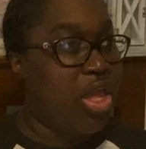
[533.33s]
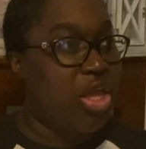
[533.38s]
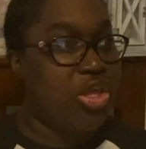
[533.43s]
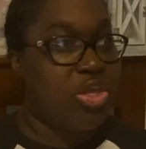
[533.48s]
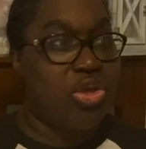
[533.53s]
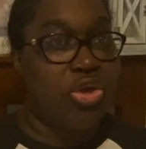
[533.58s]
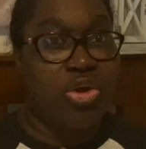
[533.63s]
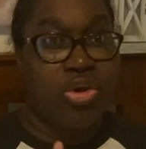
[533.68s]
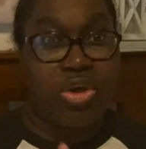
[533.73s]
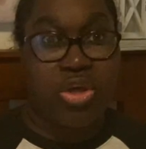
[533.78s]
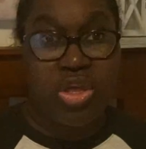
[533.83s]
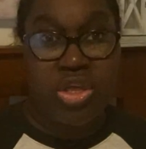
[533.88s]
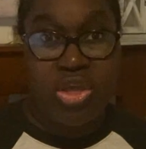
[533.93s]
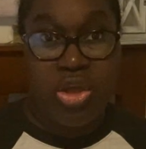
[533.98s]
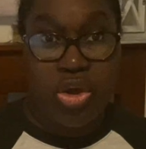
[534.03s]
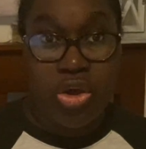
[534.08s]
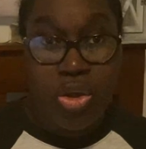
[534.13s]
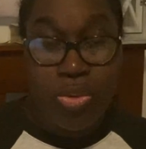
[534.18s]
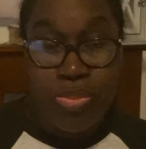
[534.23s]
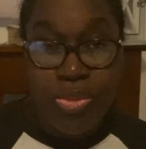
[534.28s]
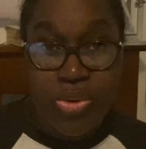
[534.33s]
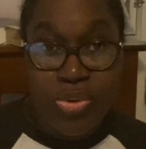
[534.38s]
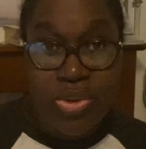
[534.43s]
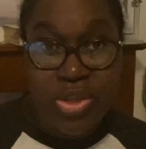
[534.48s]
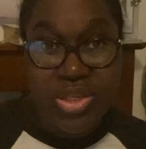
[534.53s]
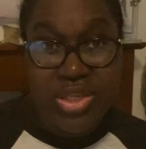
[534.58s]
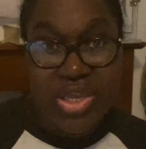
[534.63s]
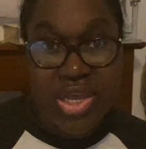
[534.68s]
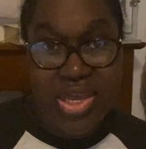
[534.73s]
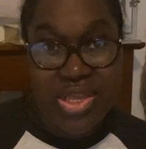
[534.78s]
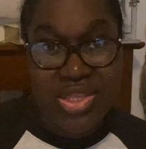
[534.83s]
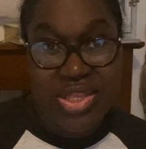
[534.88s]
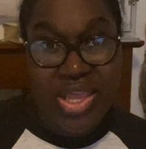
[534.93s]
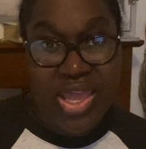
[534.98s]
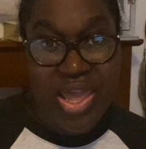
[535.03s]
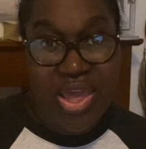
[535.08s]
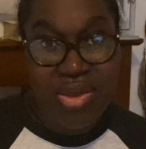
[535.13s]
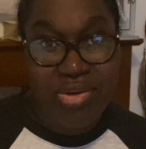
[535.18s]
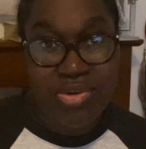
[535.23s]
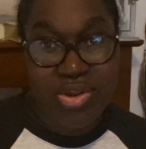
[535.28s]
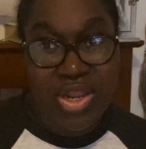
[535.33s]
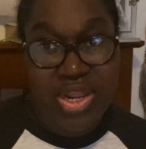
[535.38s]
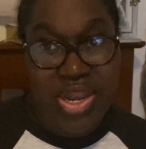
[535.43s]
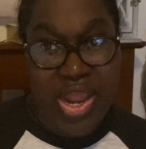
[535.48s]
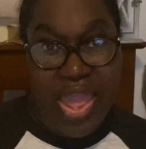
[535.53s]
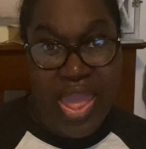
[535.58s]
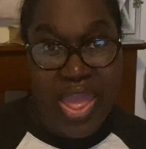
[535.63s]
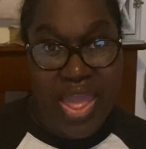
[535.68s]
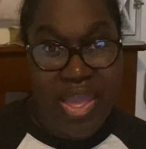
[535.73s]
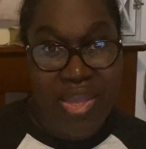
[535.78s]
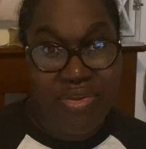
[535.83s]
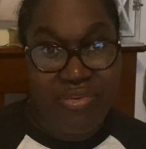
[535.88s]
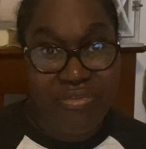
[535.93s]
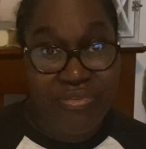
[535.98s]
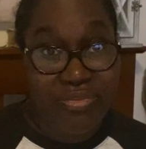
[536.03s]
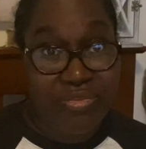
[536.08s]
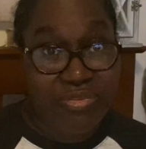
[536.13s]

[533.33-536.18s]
Your commute is cut down in half.